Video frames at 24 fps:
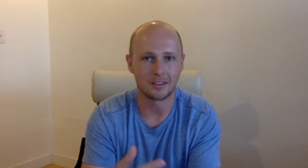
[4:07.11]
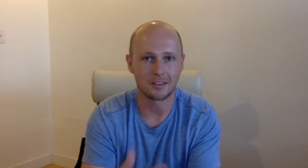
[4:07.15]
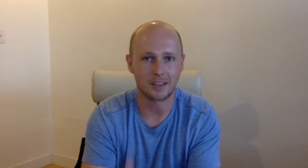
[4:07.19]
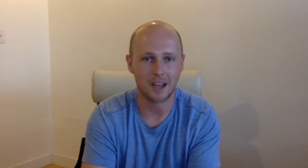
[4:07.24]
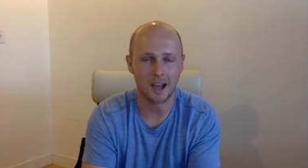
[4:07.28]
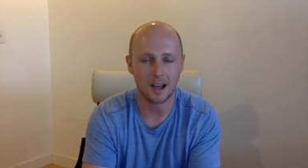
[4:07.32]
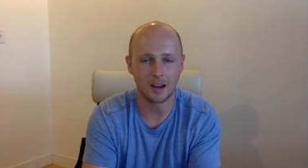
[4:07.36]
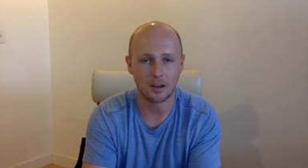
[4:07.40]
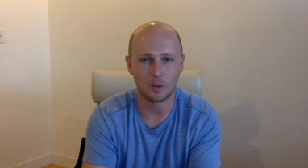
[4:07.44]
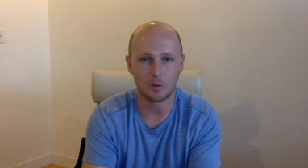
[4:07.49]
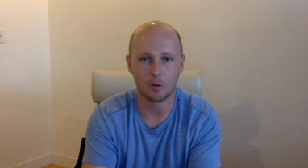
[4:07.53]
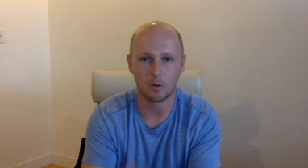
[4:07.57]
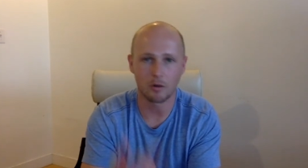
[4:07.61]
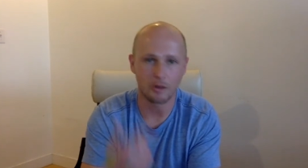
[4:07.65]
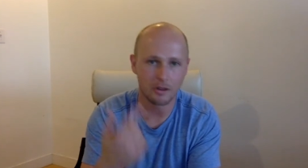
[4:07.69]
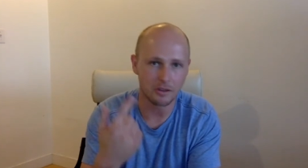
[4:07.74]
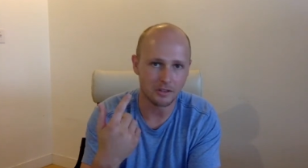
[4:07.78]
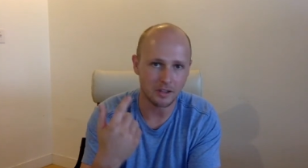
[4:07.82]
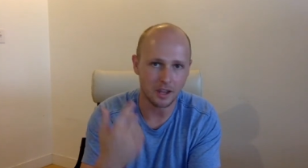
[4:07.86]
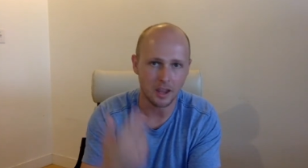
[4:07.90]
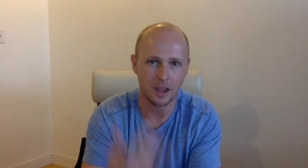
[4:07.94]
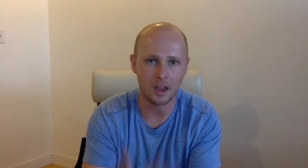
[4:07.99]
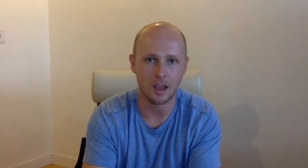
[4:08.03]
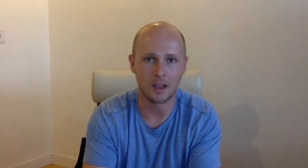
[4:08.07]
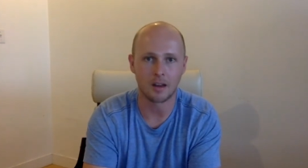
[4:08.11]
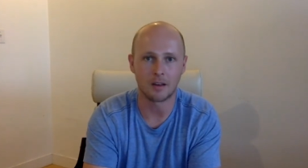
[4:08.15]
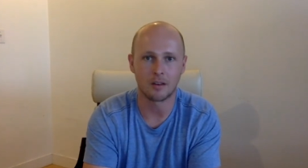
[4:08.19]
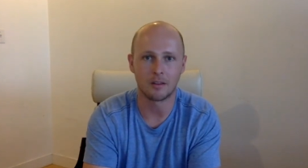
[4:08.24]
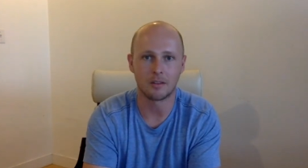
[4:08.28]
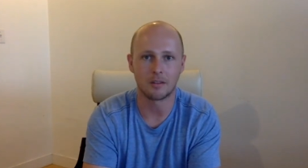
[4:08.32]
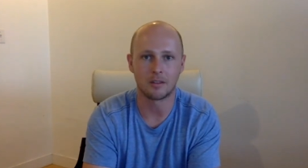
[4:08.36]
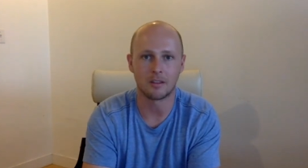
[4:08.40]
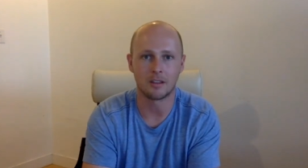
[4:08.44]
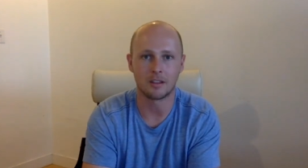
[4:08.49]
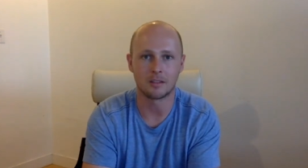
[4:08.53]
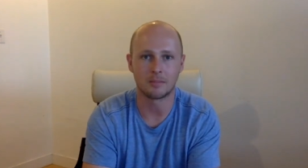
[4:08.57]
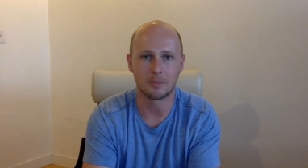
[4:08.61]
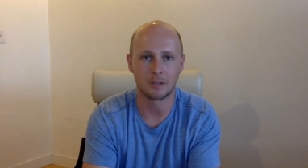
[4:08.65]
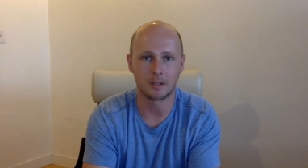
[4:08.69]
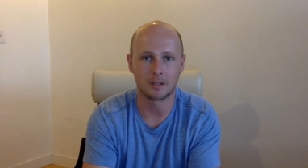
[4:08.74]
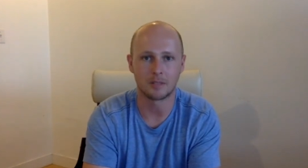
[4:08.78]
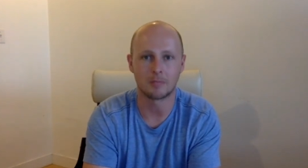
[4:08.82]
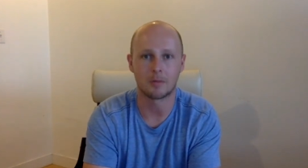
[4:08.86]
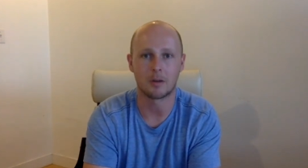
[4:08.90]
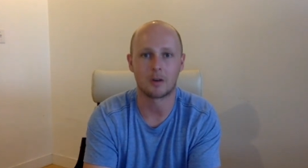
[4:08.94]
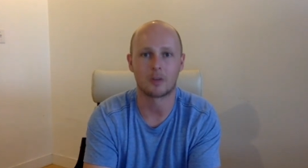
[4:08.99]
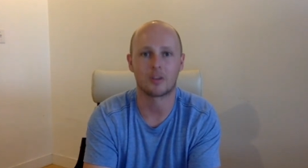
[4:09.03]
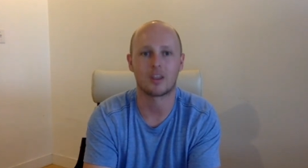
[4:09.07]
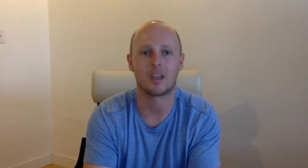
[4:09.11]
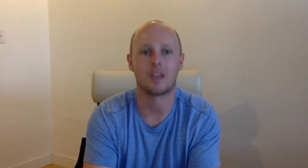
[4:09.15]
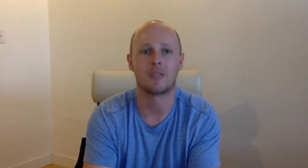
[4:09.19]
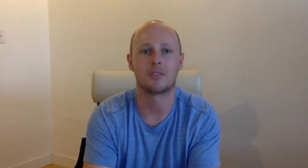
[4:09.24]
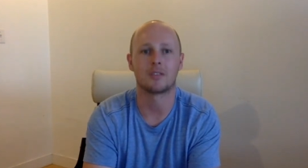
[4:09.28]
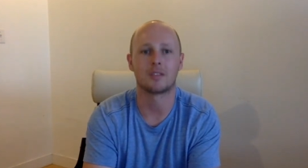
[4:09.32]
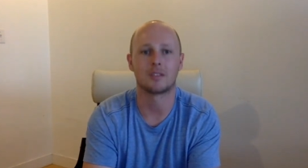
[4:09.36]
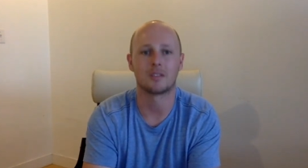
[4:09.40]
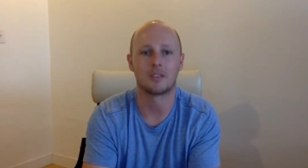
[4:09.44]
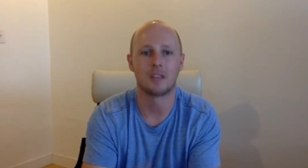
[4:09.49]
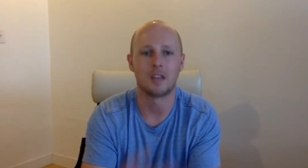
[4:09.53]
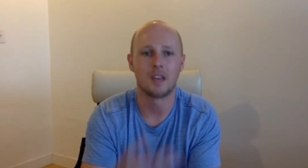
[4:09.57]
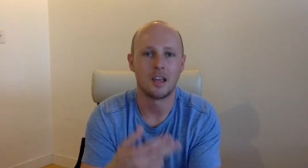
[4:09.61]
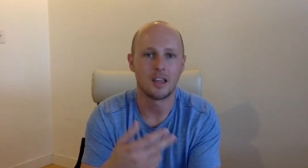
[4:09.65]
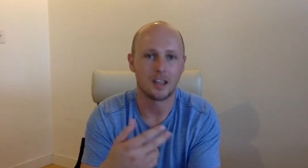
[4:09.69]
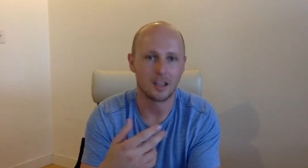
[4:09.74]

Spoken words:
categories and these business model canvases,